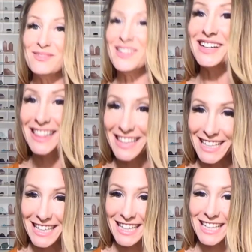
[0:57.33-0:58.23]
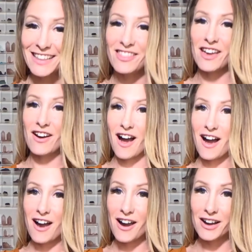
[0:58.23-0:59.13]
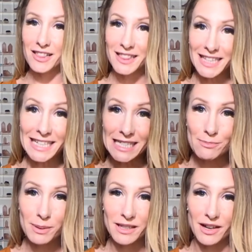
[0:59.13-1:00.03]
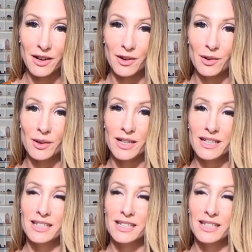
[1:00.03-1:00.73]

more thing, there are links below